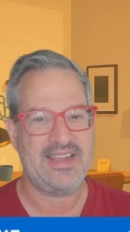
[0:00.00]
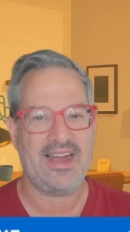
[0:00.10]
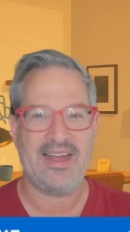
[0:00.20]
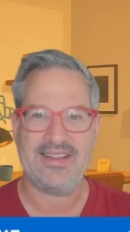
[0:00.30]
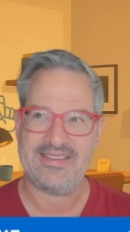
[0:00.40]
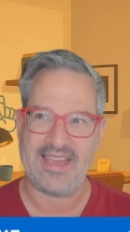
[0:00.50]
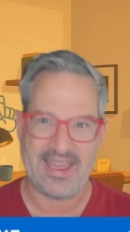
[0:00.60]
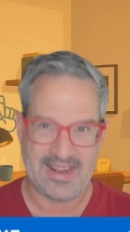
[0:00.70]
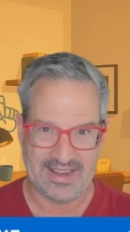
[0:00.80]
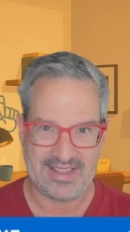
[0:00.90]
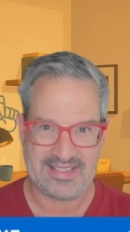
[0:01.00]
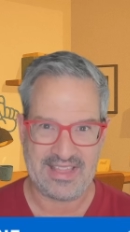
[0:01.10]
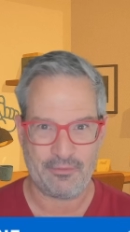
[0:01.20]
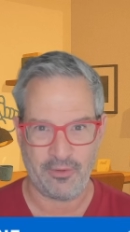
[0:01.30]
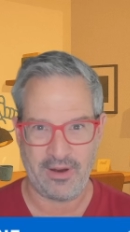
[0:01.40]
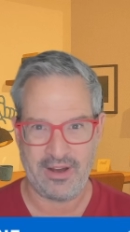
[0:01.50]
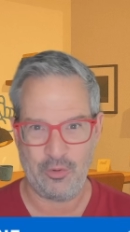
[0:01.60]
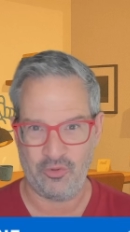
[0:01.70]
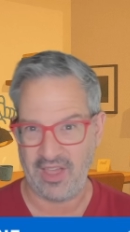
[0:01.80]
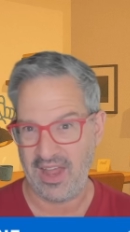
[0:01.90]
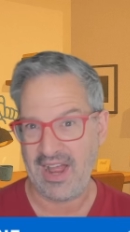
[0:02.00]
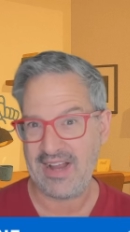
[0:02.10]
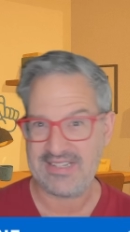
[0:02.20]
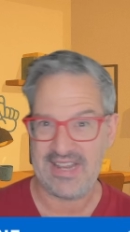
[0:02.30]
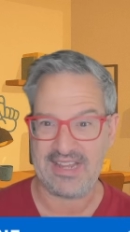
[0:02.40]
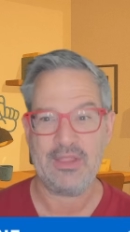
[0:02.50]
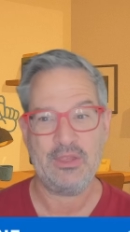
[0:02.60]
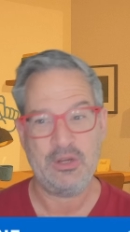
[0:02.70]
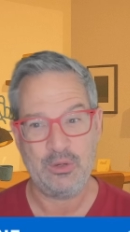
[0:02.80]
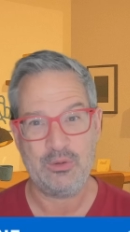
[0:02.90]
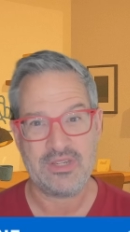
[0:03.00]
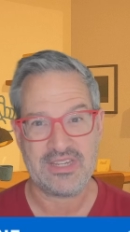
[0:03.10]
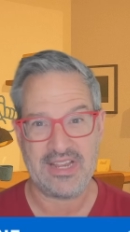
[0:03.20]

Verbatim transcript: Uh, it's kind of like that friend who's got a hot take on the news,